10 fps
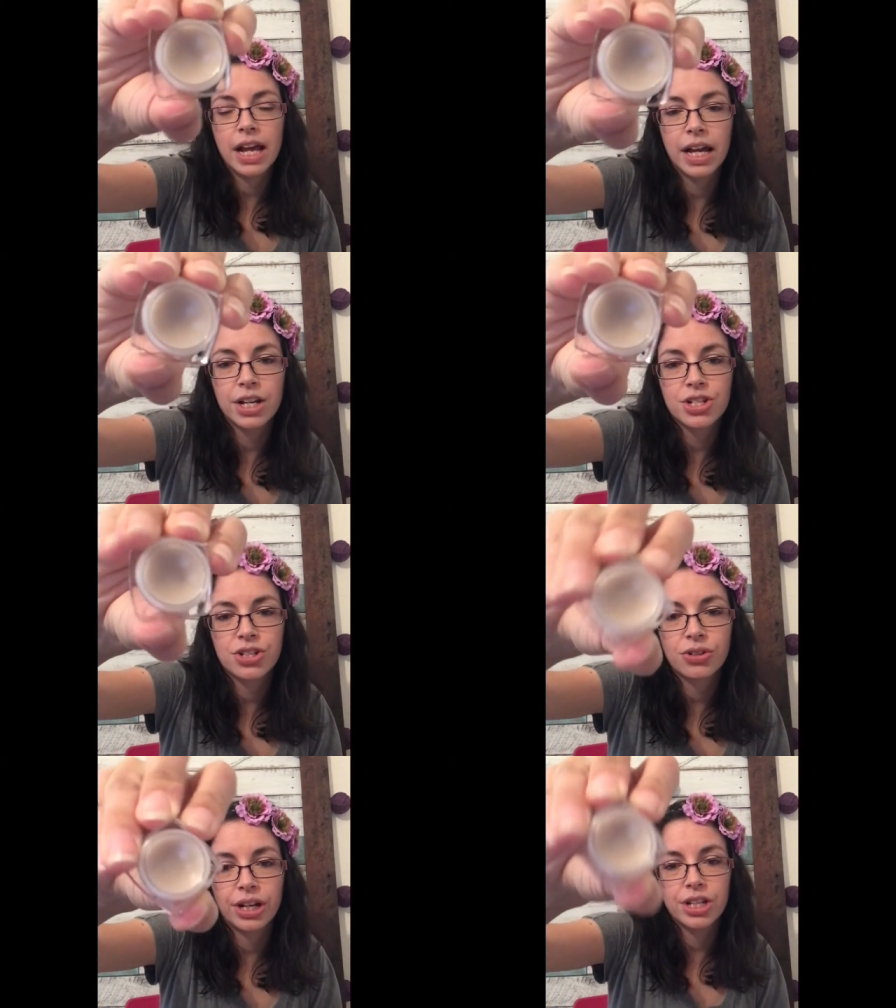
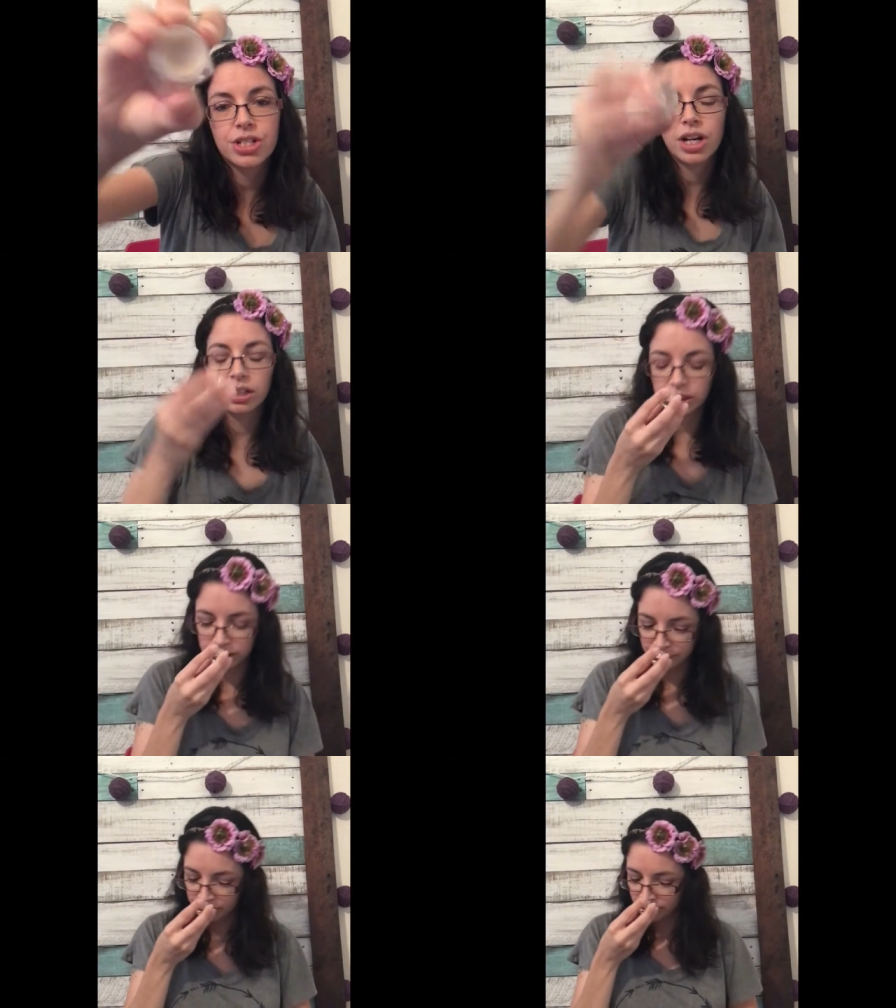tannish grayish color,
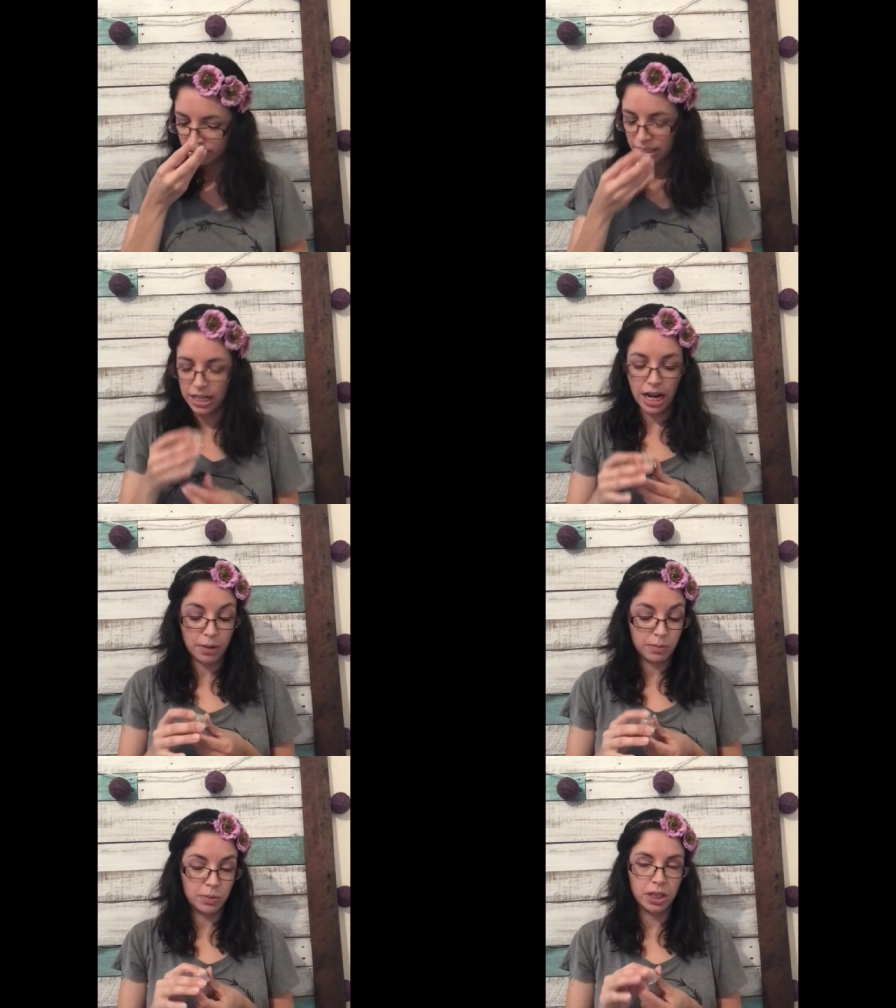and I
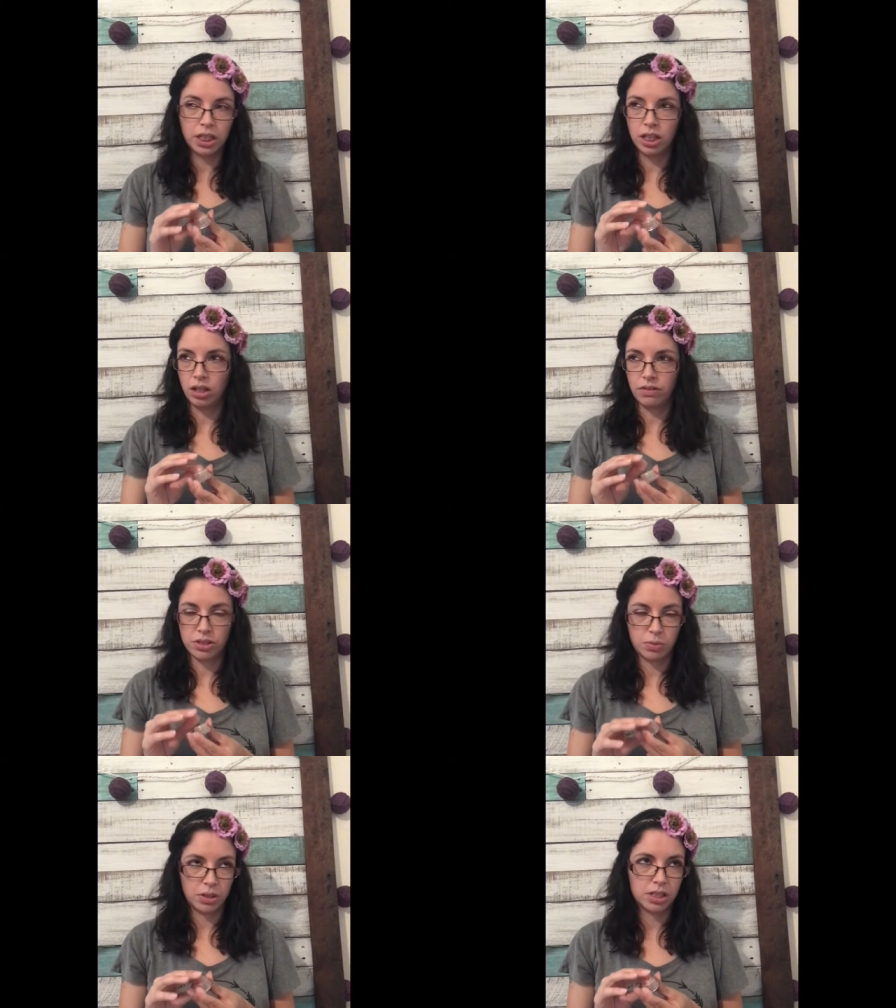really love
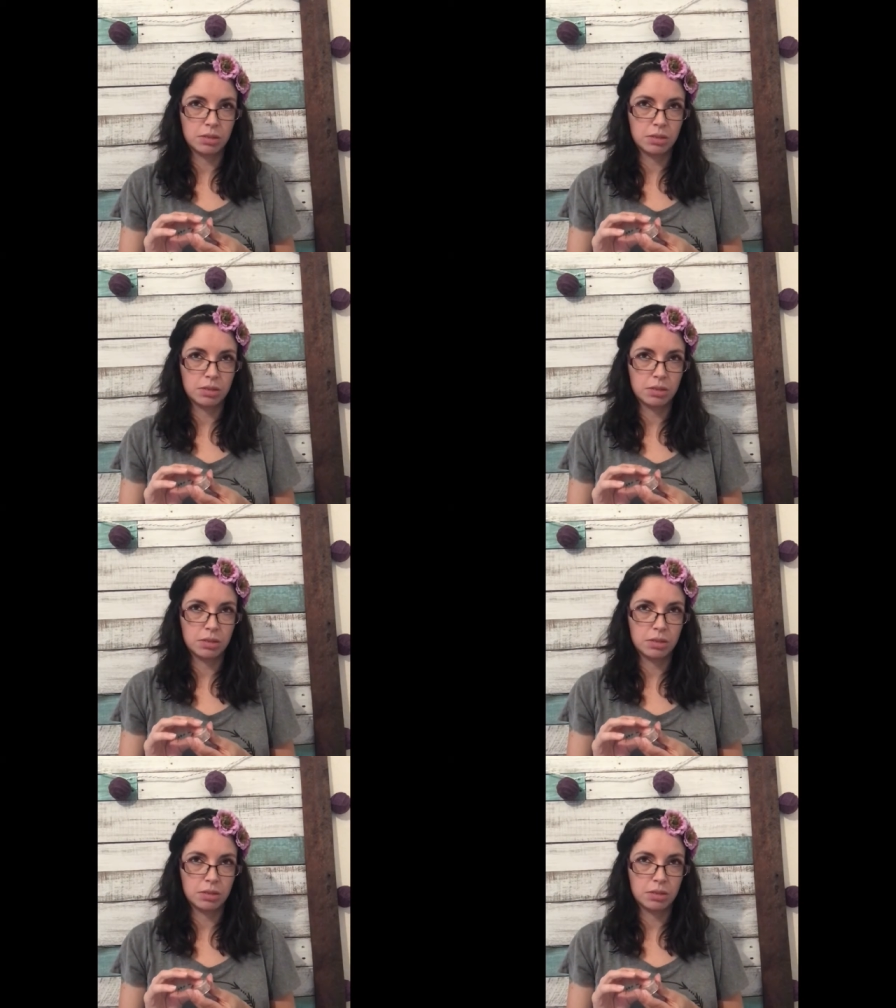this one.